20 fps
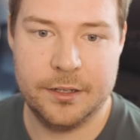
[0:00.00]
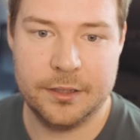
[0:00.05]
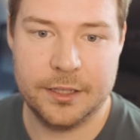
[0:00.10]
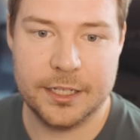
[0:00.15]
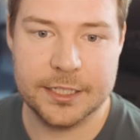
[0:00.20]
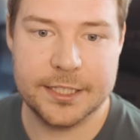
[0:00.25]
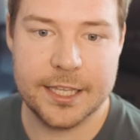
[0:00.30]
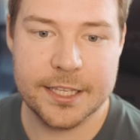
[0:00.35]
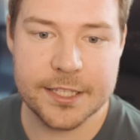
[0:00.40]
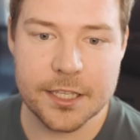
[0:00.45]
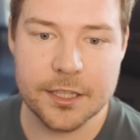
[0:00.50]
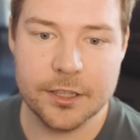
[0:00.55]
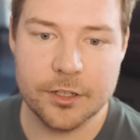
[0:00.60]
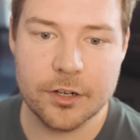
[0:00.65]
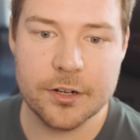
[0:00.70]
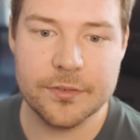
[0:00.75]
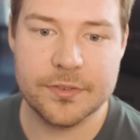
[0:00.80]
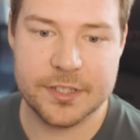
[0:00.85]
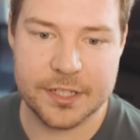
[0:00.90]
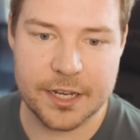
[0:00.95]
Like there's a
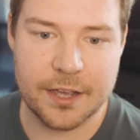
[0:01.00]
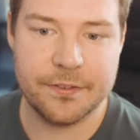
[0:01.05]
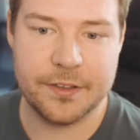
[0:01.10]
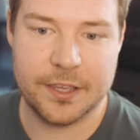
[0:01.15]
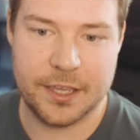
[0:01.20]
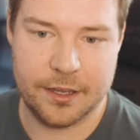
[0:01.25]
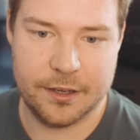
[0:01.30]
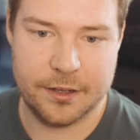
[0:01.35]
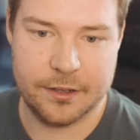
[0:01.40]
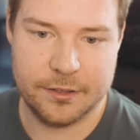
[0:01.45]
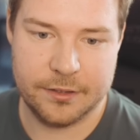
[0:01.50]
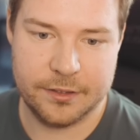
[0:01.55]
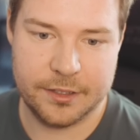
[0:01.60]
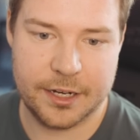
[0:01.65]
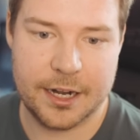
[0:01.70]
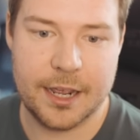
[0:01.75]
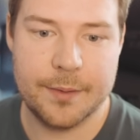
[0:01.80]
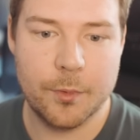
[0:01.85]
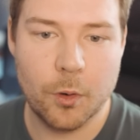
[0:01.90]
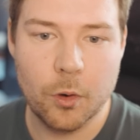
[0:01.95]
lot of stuff here that
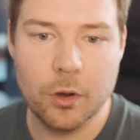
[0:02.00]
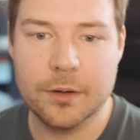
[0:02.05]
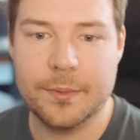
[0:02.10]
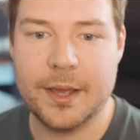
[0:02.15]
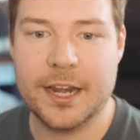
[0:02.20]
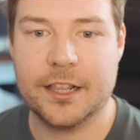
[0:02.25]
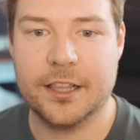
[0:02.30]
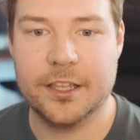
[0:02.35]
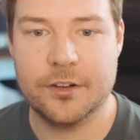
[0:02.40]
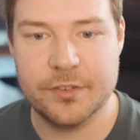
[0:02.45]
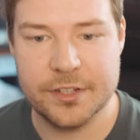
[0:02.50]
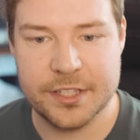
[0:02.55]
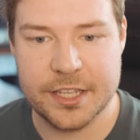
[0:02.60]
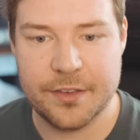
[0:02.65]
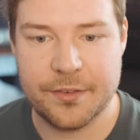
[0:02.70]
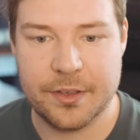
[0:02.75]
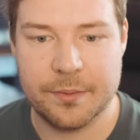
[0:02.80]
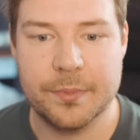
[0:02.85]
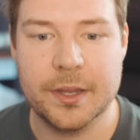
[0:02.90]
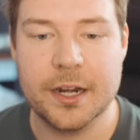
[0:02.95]
I'm automatically
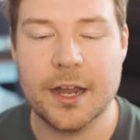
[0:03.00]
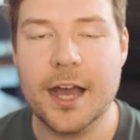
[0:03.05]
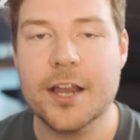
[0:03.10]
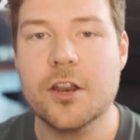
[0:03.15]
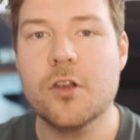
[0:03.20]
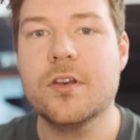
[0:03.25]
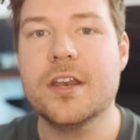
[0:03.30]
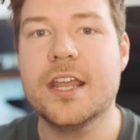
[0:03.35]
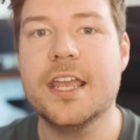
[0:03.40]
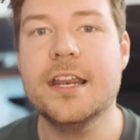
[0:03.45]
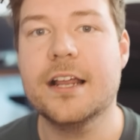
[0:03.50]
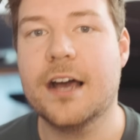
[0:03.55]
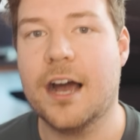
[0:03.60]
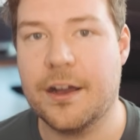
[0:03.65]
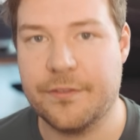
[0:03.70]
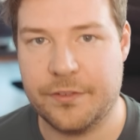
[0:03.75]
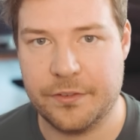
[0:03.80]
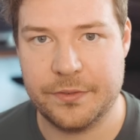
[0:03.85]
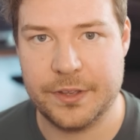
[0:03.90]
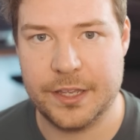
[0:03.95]
receiving, but I don't need
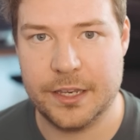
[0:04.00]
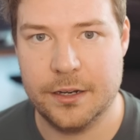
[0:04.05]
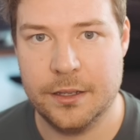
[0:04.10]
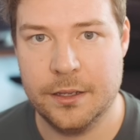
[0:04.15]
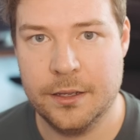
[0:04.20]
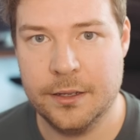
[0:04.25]
half of it.